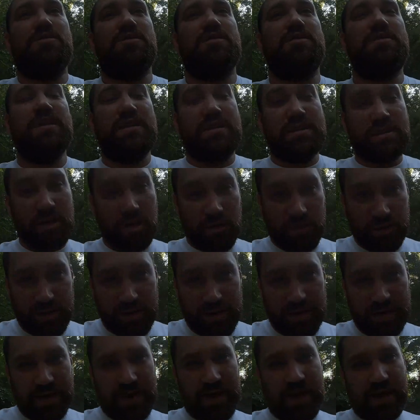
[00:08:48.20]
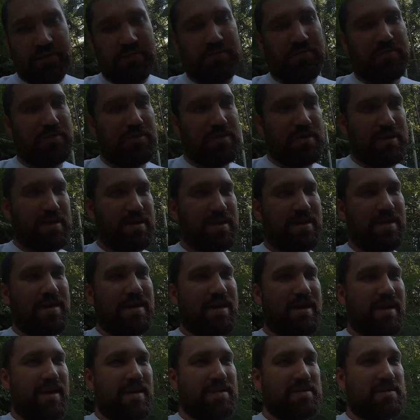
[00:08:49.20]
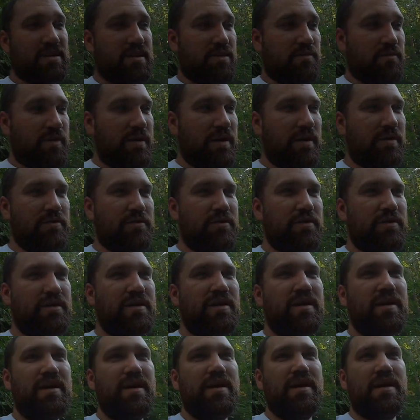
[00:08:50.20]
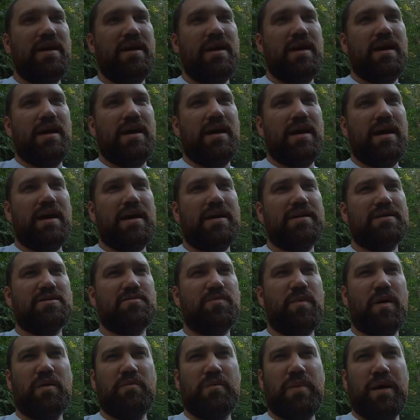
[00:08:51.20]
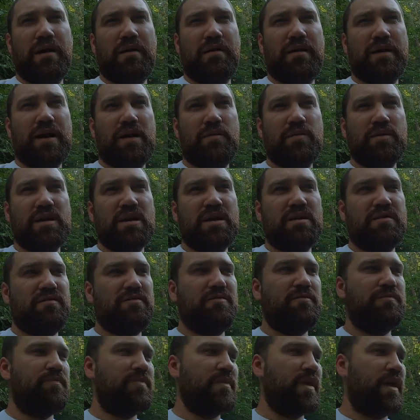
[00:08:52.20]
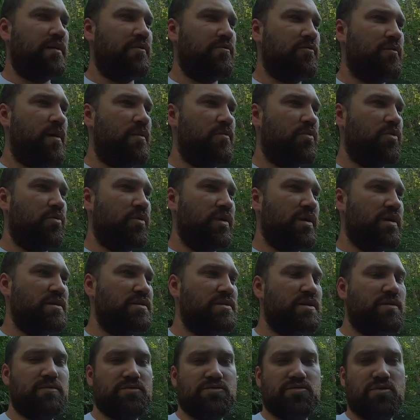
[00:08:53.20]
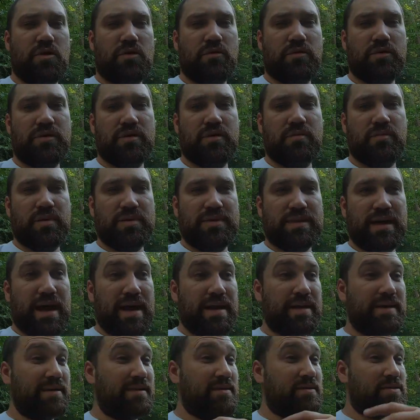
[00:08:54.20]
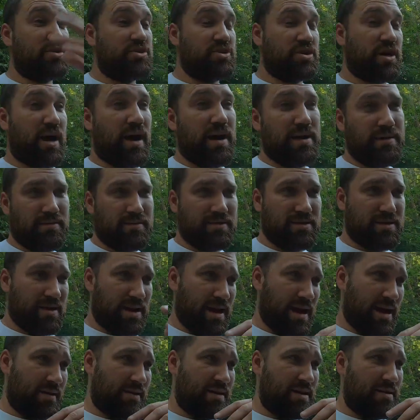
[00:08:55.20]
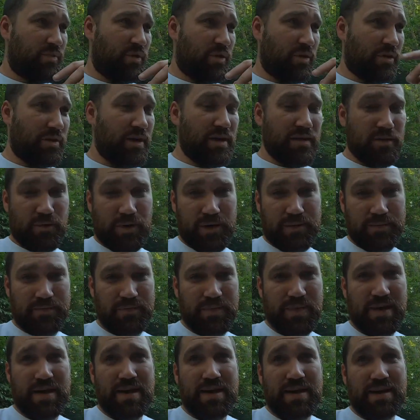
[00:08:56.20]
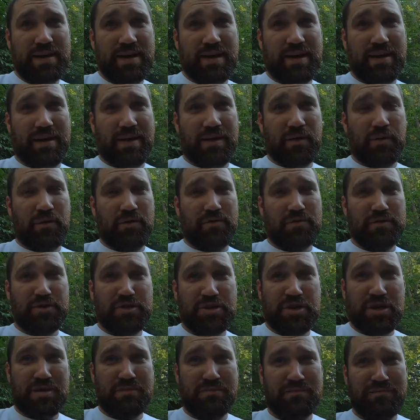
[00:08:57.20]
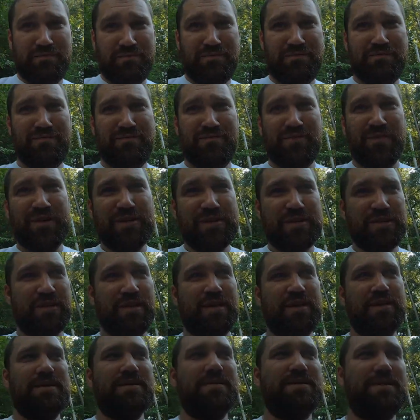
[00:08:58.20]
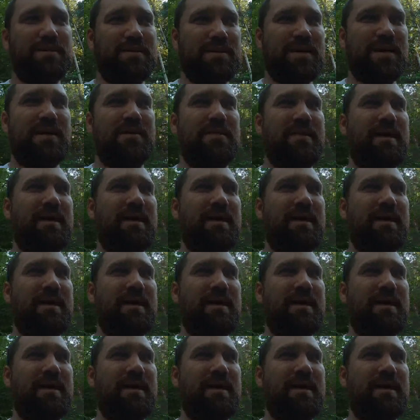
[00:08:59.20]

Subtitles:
6.0 that he got for the SC300 had a spun bearing, I believe. I don't remember what he said was wrong with it, but that is shot. So now he bought another one, got another one for cheap recently, so now